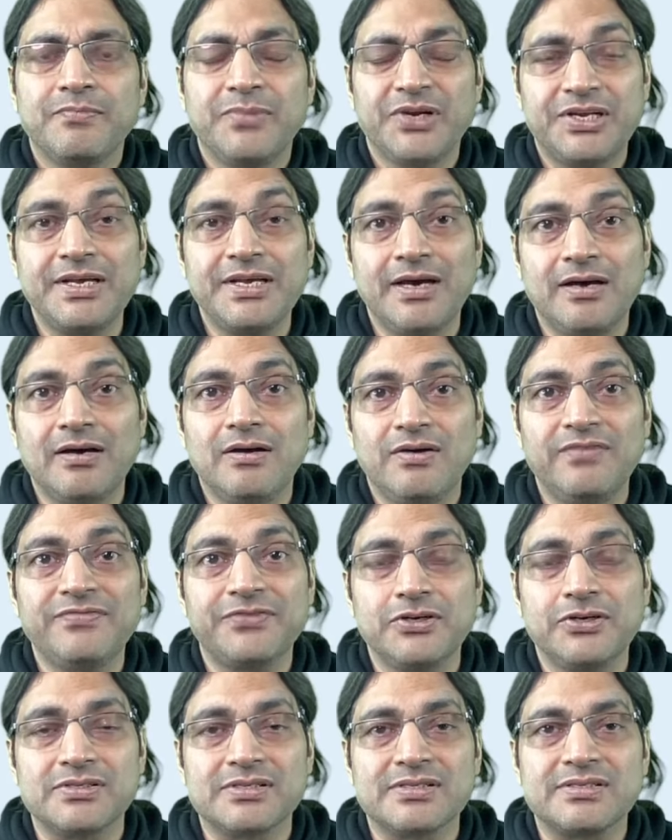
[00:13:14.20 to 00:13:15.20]
But yeah,
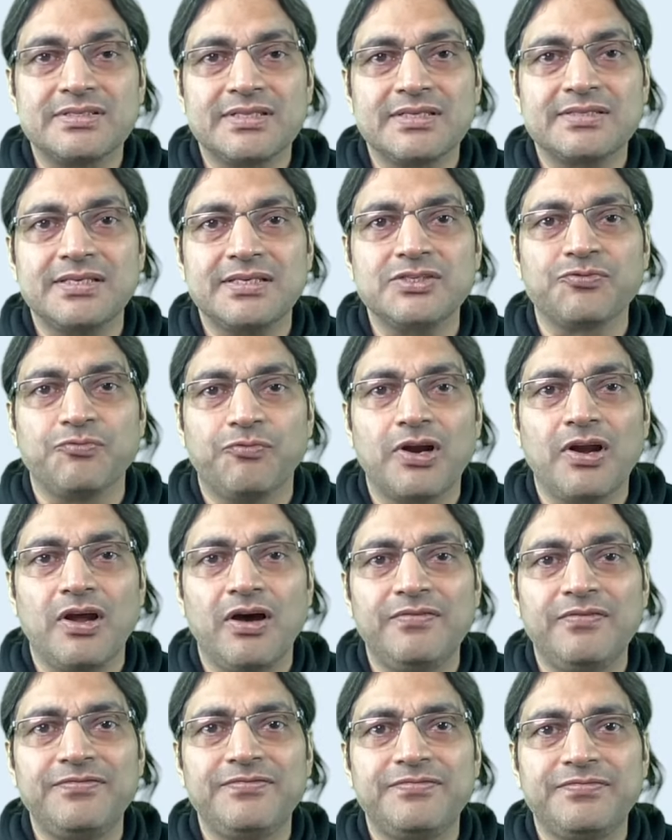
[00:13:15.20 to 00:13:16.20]
of course, this is one
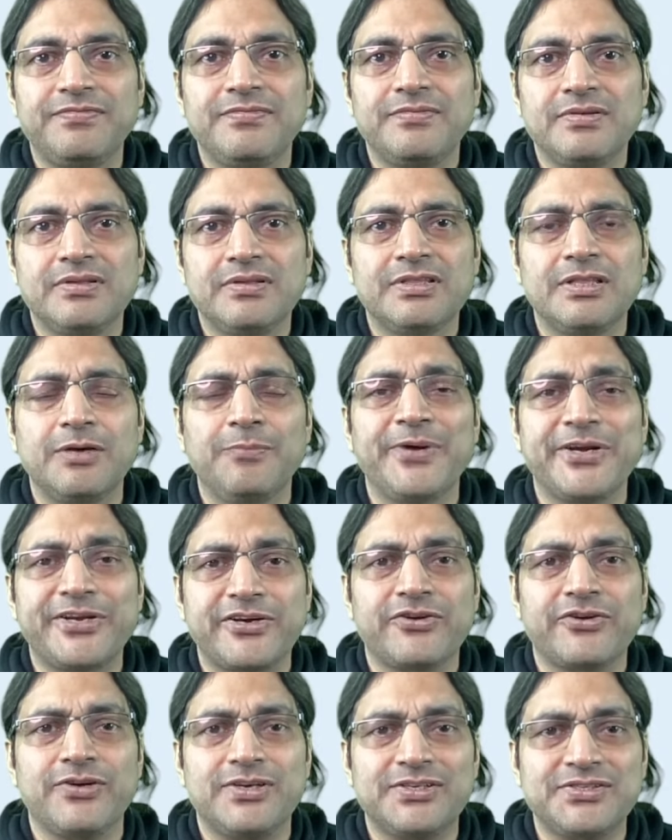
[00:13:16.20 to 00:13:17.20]
of the
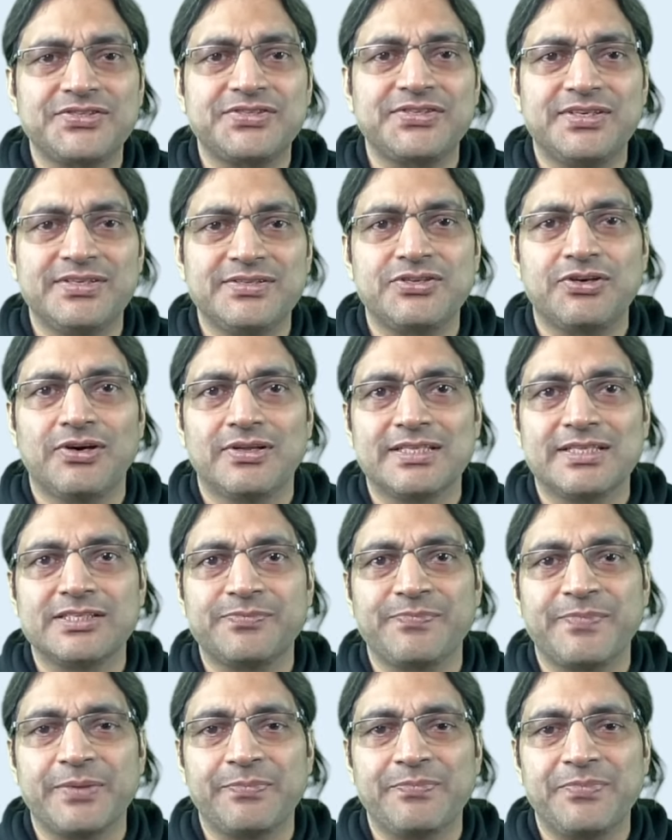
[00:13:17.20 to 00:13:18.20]
better questions on this
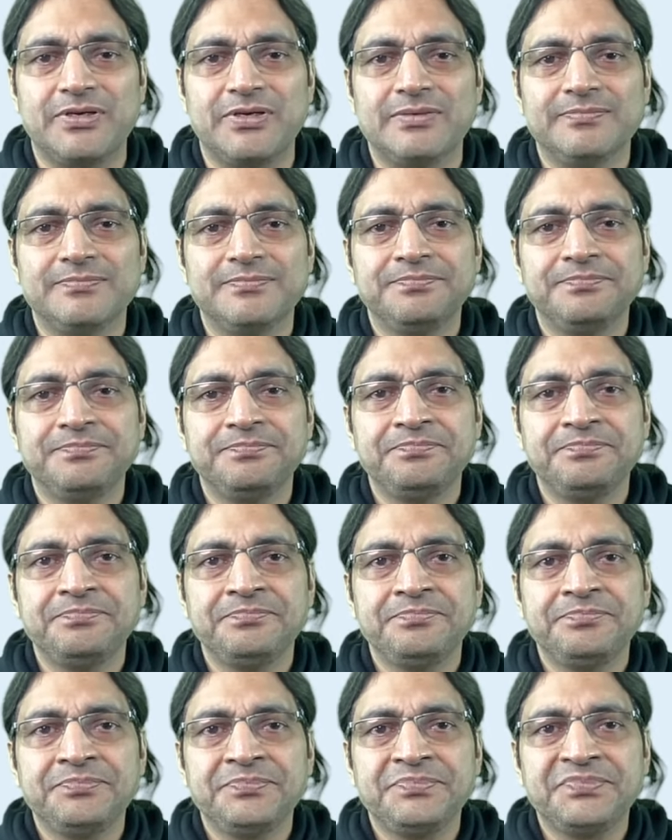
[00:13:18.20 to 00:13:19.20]
paper.
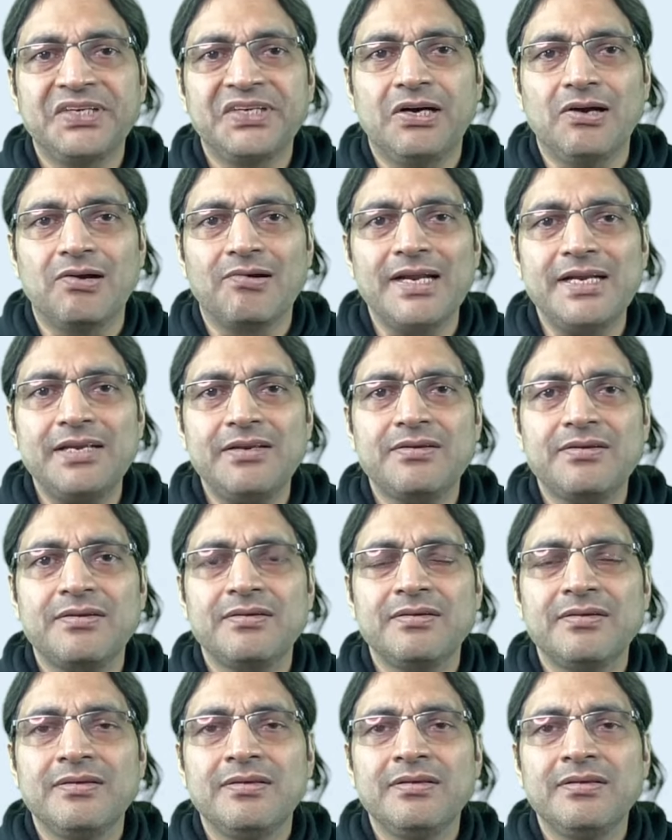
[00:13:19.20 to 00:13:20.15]
Alright.